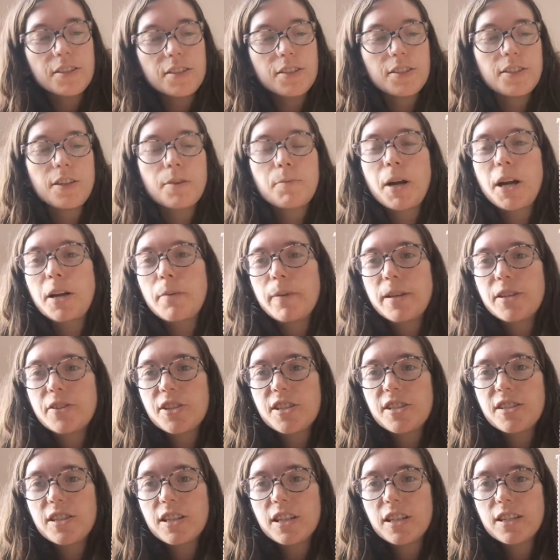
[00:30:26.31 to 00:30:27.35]
So I'm hoping
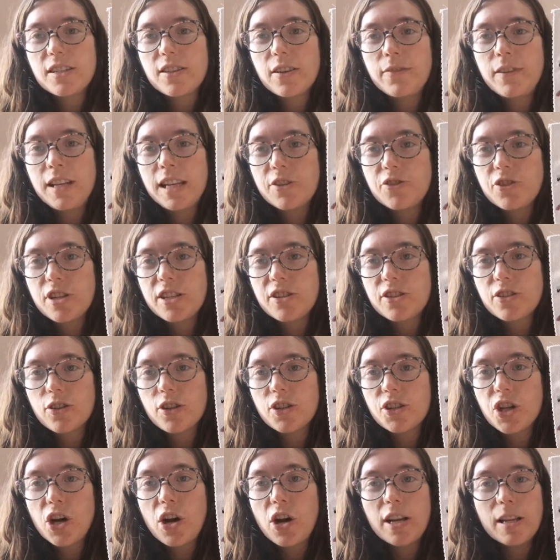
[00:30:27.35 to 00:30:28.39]
just to, because I've literally just got
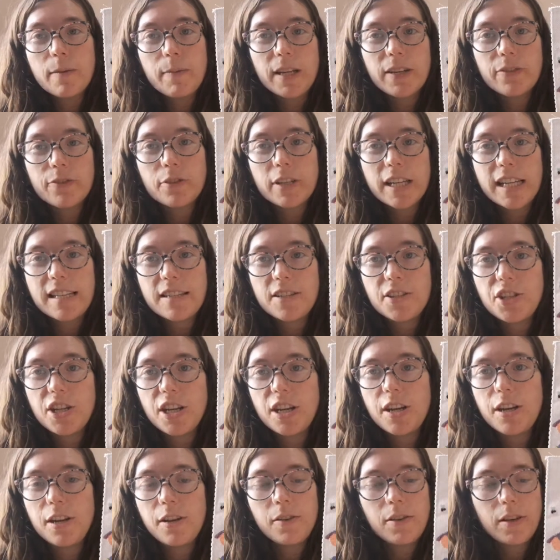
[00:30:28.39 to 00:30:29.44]
a tiny bit of green to
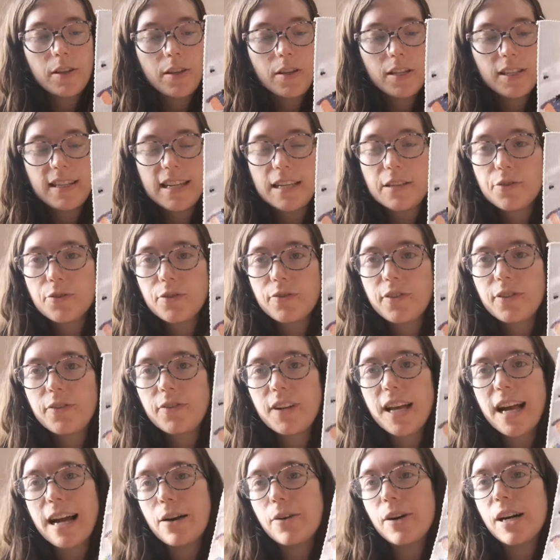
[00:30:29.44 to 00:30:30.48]
do, the centre of the
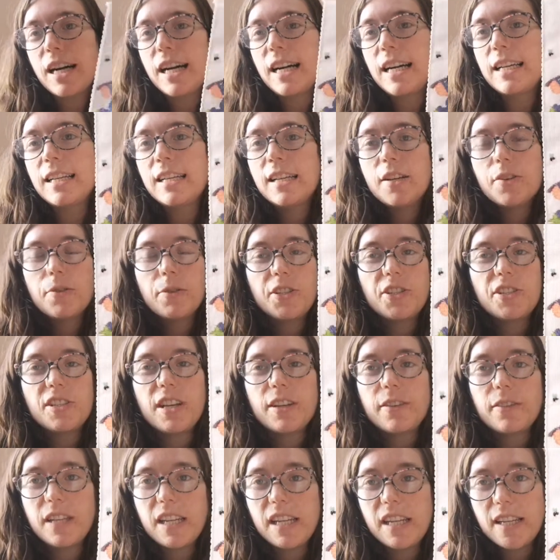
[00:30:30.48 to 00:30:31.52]
flower, which is
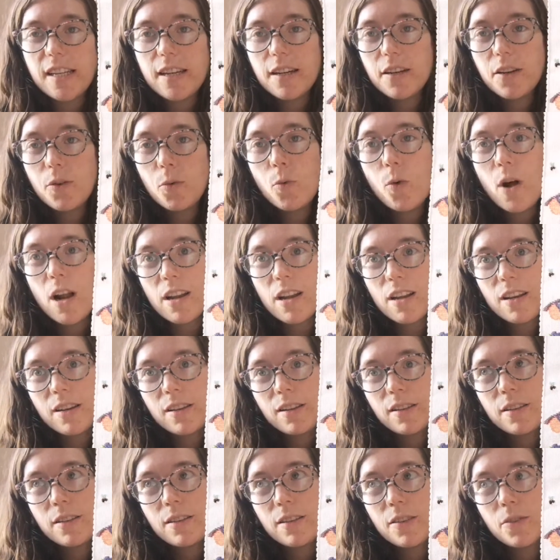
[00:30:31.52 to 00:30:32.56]
only one
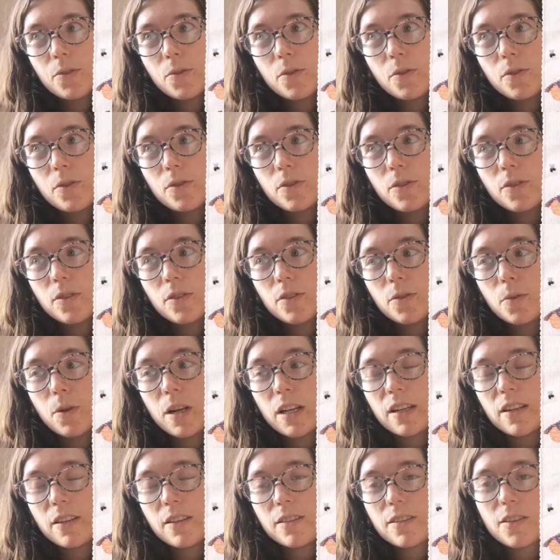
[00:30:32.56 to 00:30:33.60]

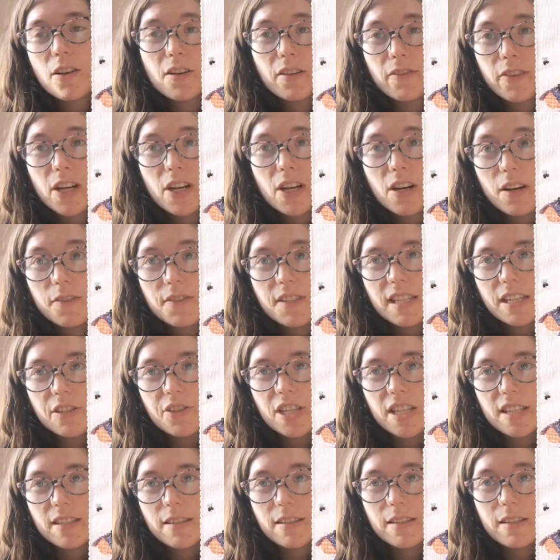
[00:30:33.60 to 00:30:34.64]
and kind of a half
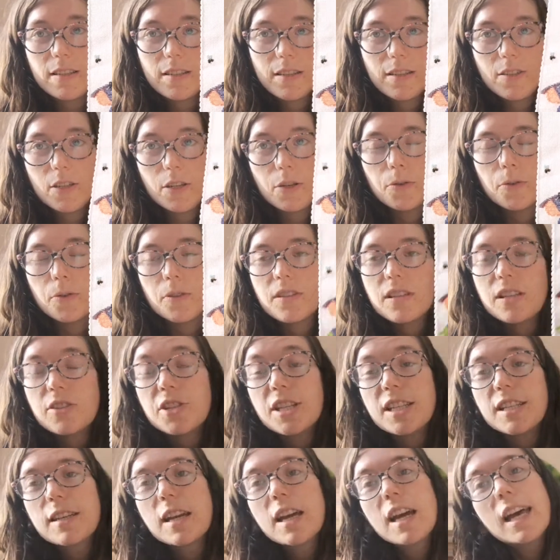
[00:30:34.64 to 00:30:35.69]
stitches because it's 2/4
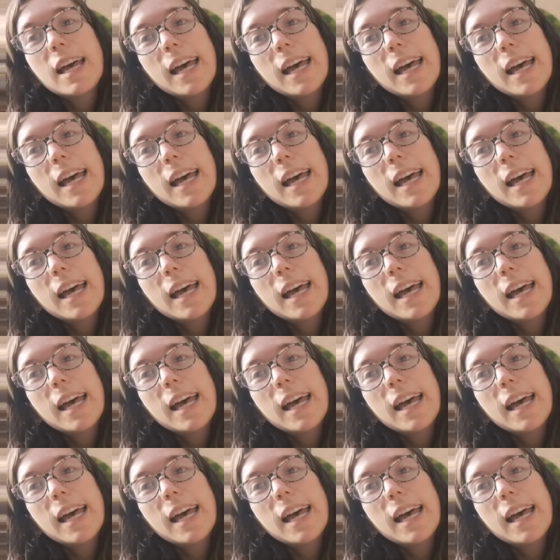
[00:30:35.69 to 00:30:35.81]
stitches.